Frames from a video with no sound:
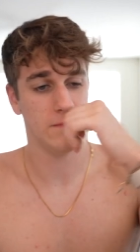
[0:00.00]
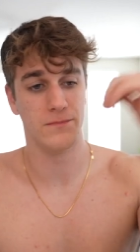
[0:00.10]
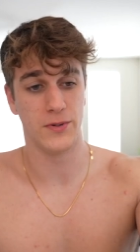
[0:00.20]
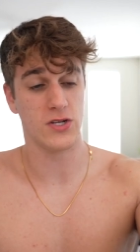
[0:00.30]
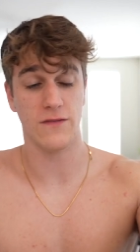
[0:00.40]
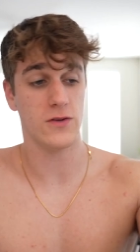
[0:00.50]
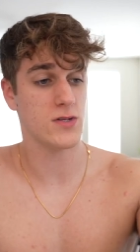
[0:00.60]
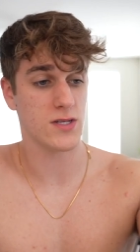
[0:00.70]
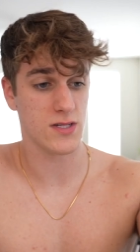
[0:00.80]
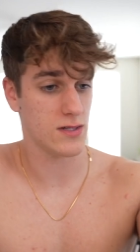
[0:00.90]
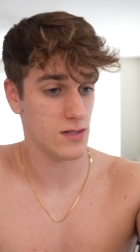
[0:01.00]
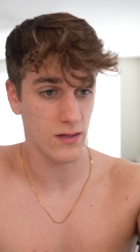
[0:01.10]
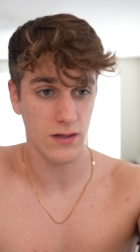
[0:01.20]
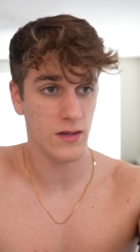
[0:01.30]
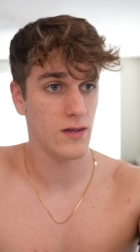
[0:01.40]
But if
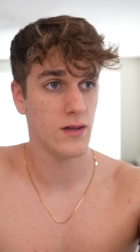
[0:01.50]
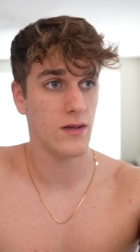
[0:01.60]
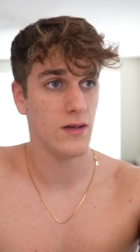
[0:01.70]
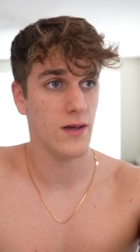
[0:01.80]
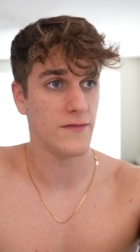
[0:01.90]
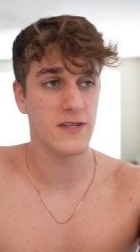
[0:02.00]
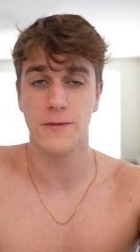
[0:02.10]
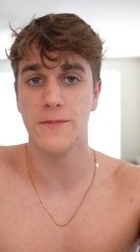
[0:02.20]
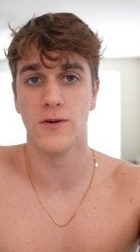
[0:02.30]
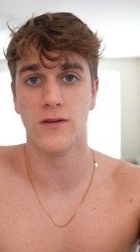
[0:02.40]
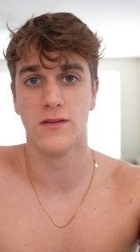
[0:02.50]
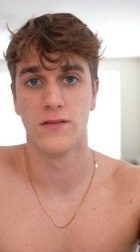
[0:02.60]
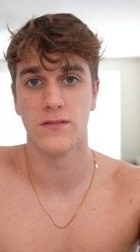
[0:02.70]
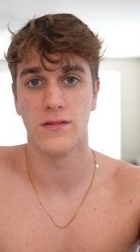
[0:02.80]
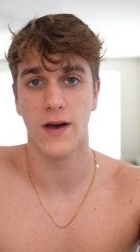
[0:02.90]
these people,
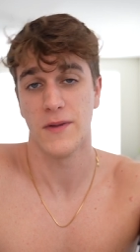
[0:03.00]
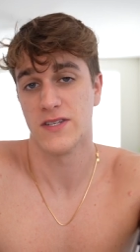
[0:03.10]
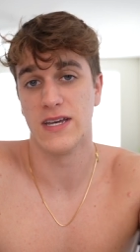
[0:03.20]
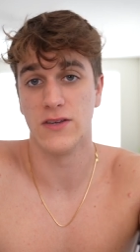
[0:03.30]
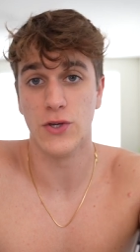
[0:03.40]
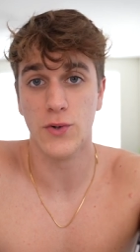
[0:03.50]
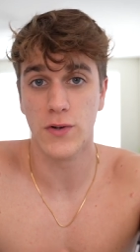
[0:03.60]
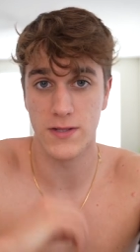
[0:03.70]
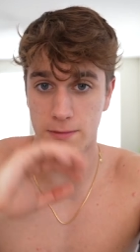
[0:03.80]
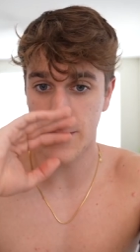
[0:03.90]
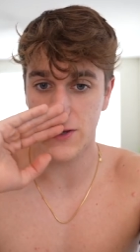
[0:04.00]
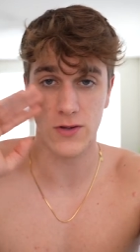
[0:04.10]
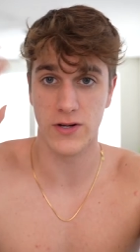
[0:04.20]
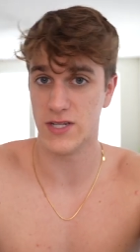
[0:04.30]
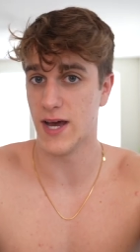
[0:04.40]
I'm not saying you, because maybe
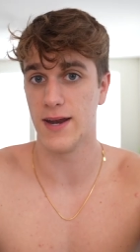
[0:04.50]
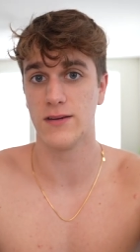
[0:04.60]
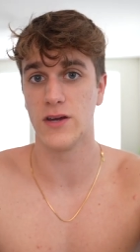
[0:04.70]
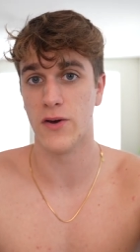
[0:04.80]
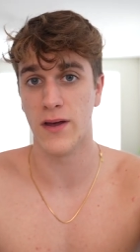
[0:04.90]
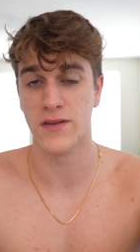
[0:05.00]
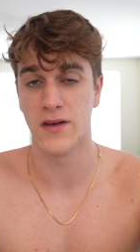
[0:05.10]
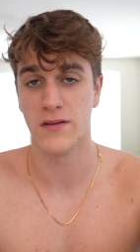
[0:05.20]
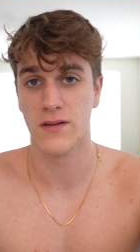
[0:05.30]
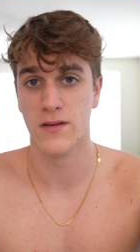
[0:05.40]
you're deciding to go down the